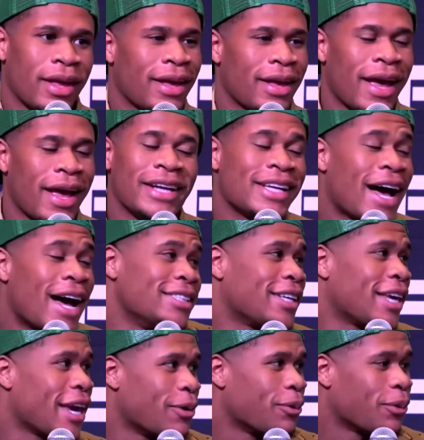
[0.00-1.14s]
I just can't
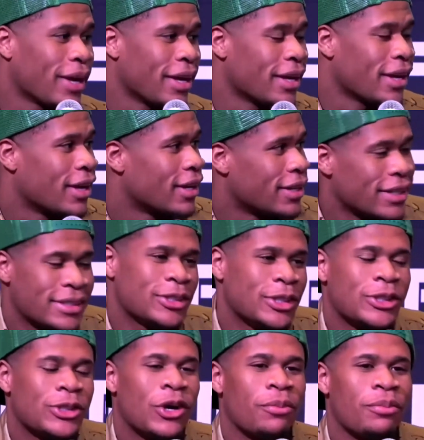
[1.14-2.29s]
wait. This is going to
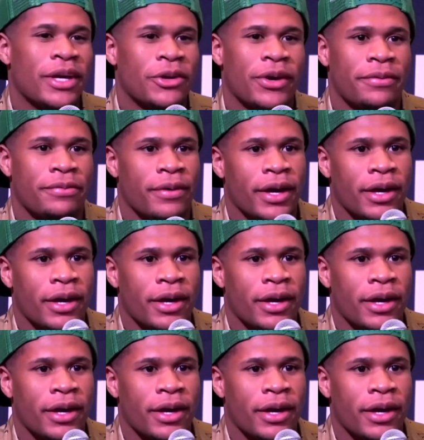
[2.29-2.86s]
be a great fight.